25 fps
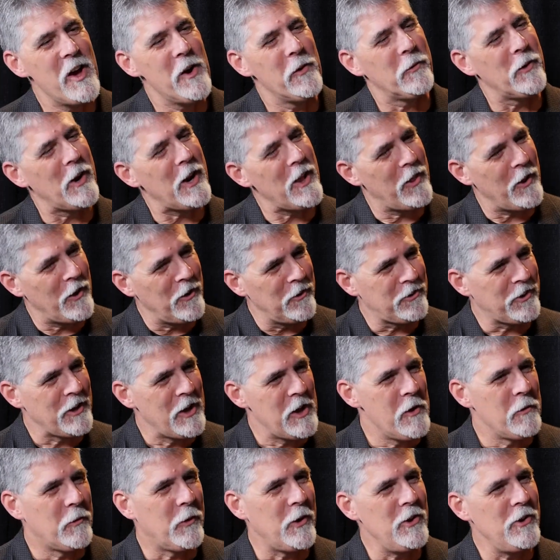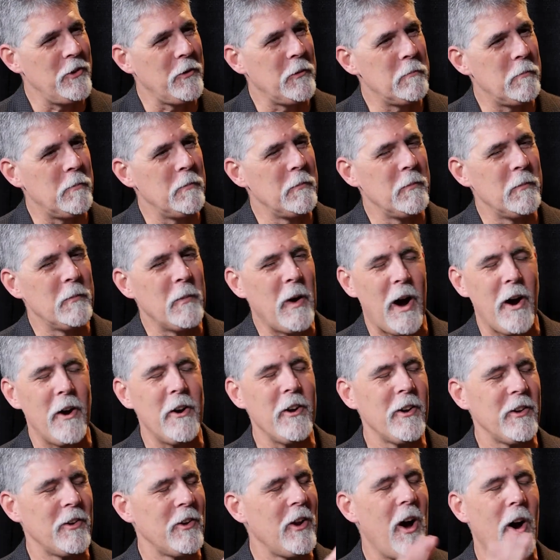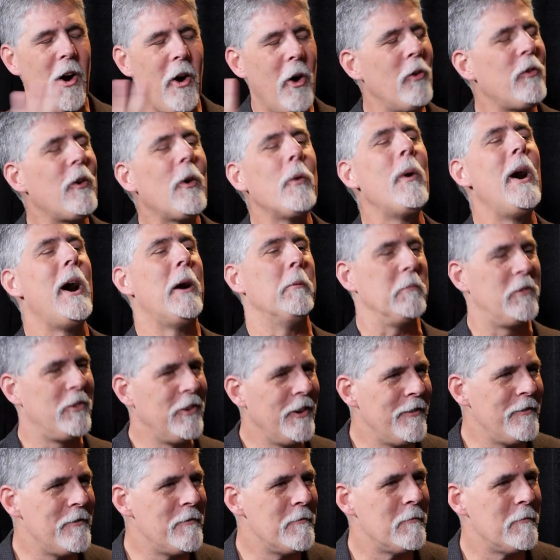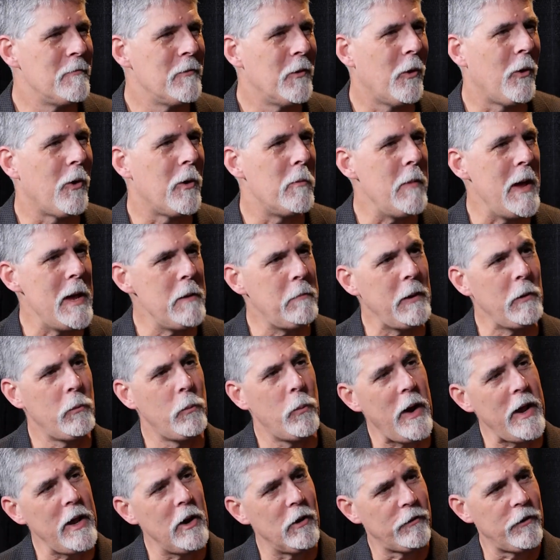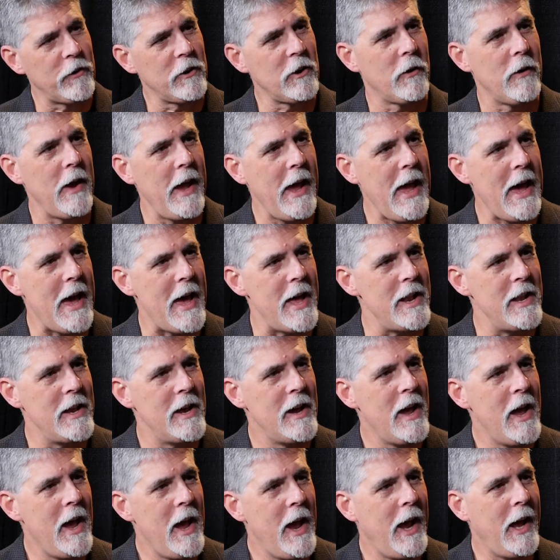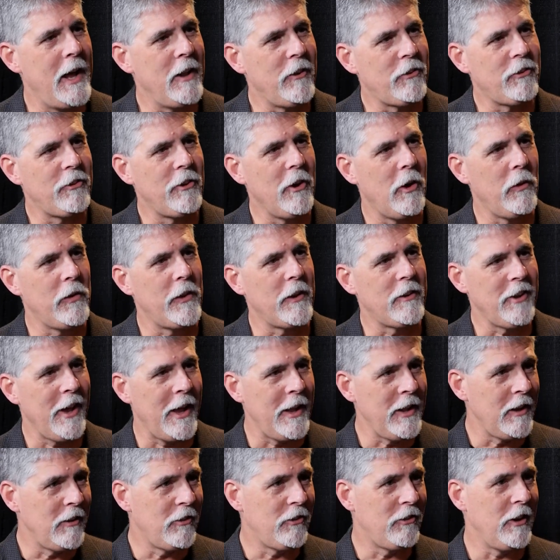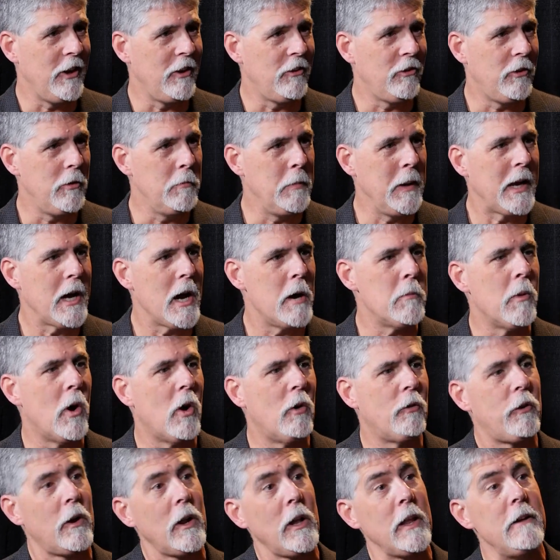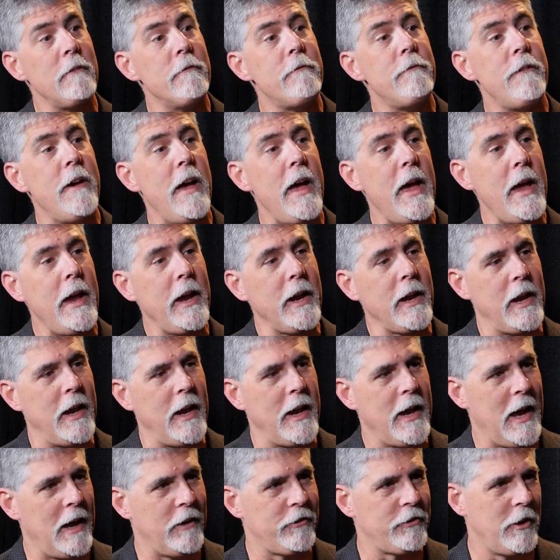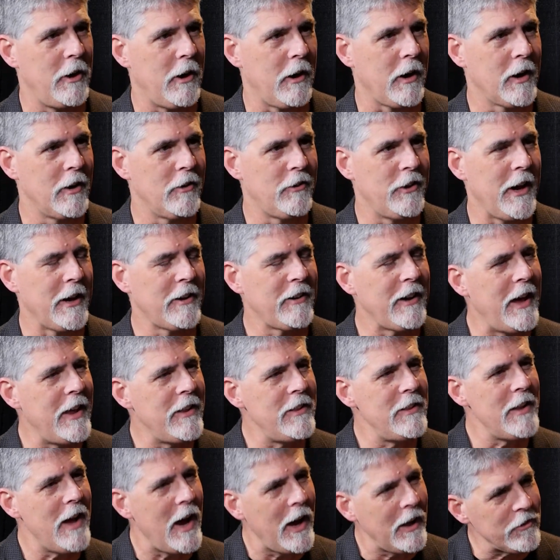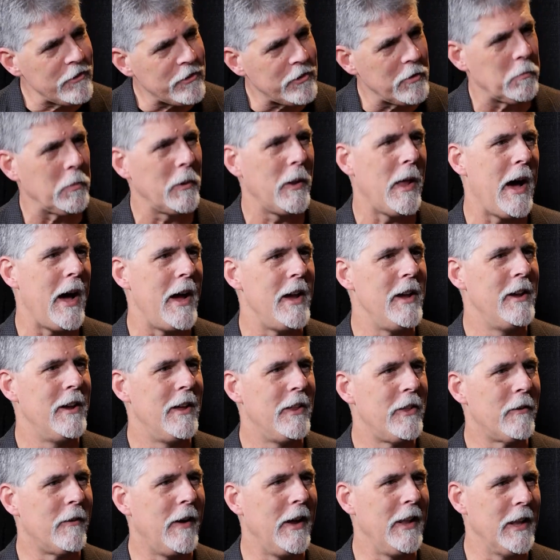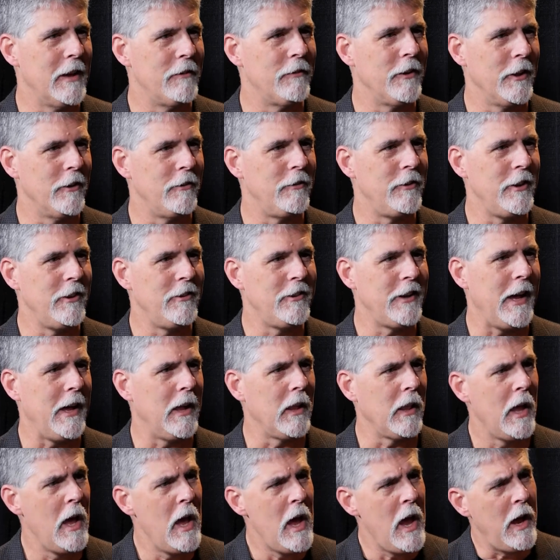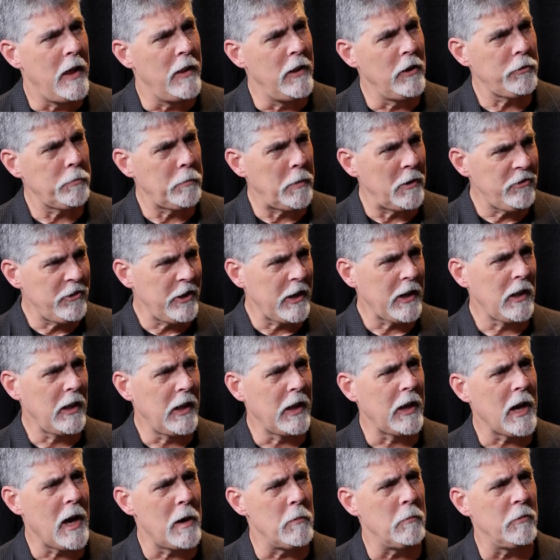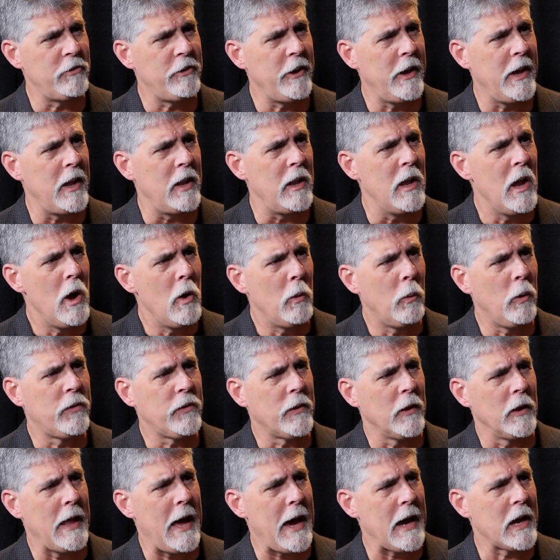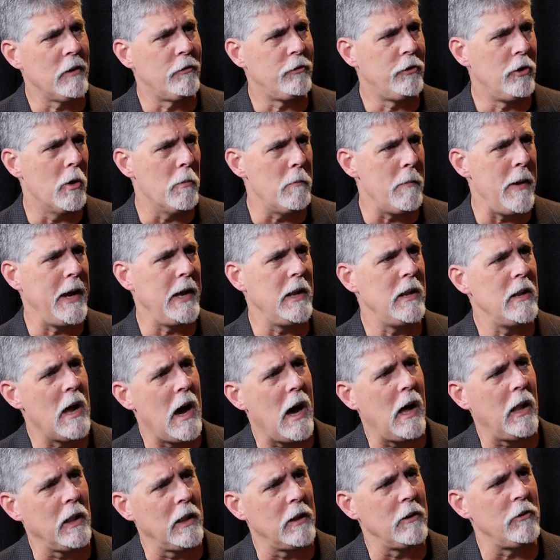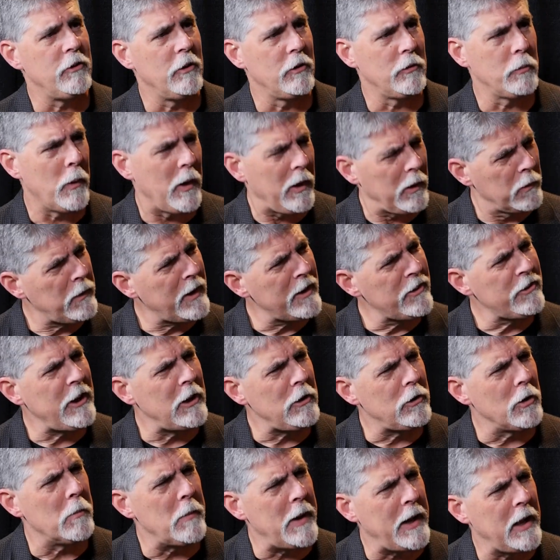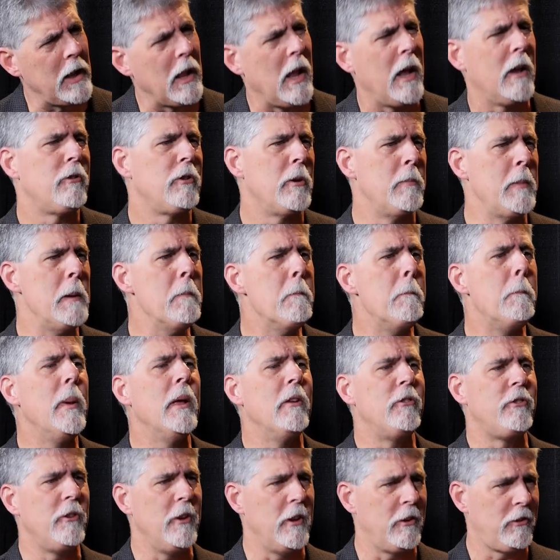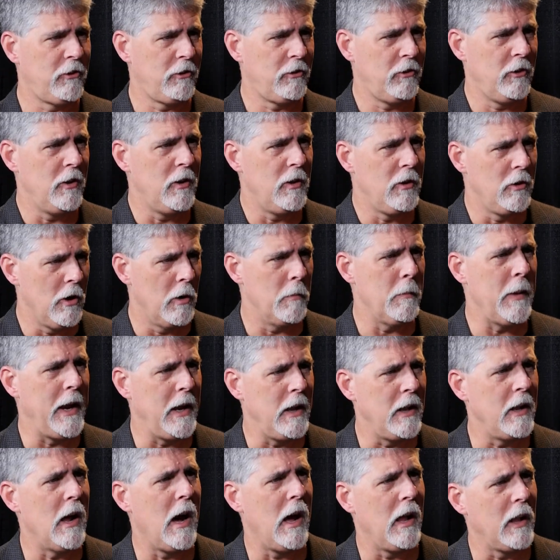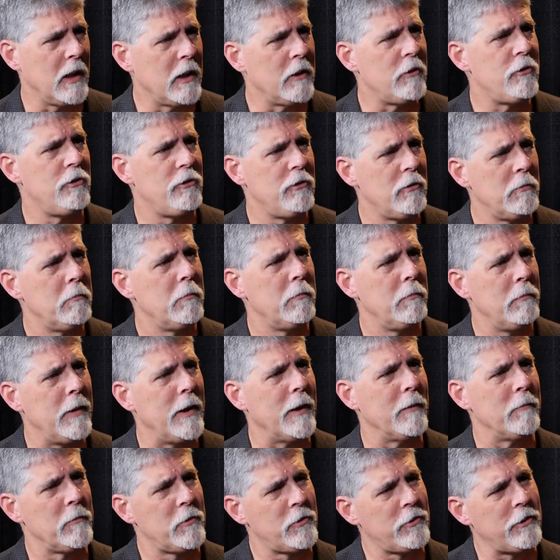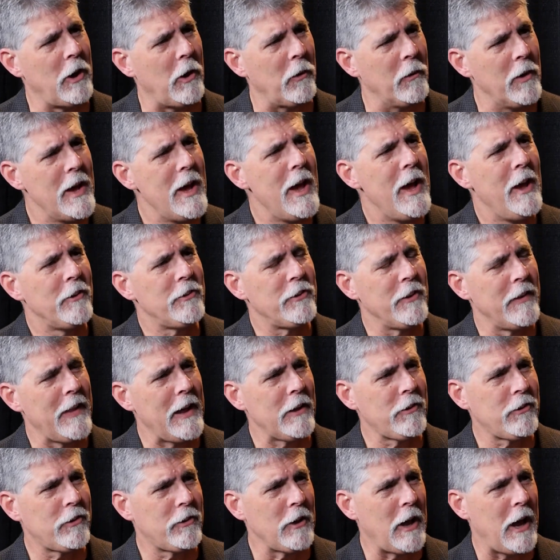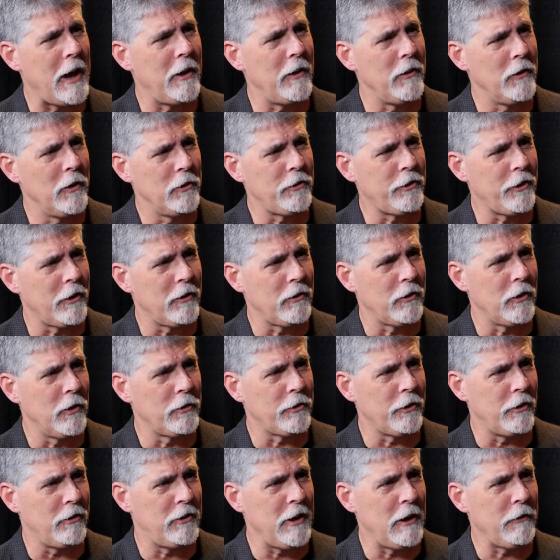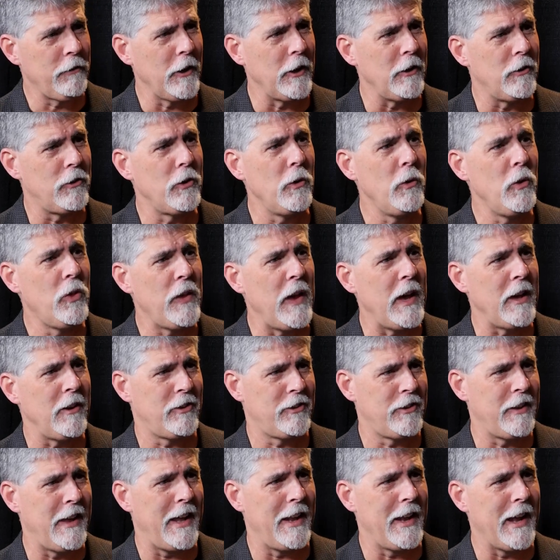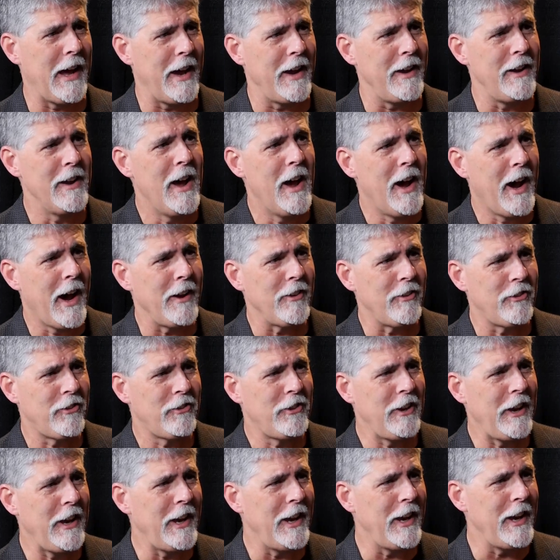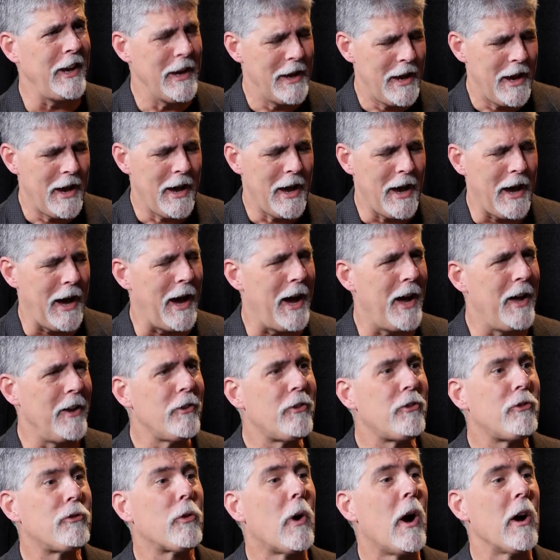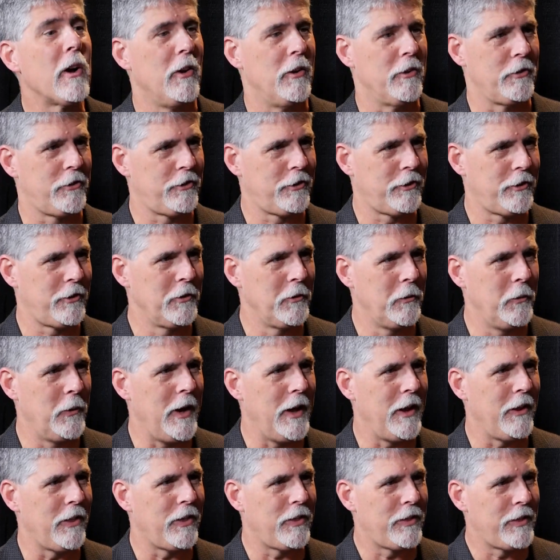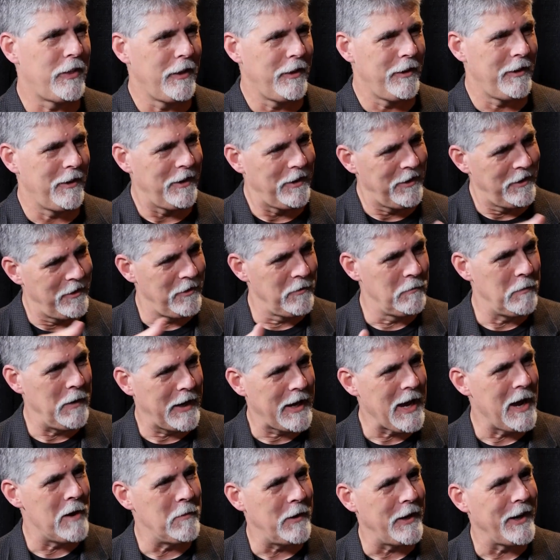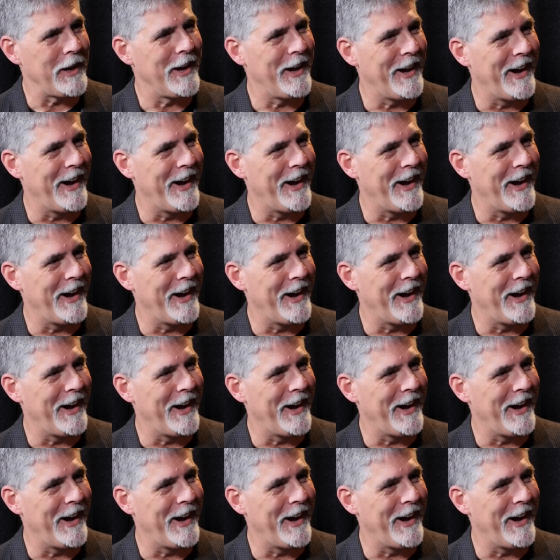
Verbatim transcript: one of those where you are overwhelmed or maybe way over your head. Mm-hmm. And so the tendency is to become overly vague as an architect and not supply the right level of detail. And this particularly comes in with the lack of domain knowledge as well. And when I say domain knowledge, I mean business domain knowledge. Yeah. So that's those are definitely two things that I see struggles with becoming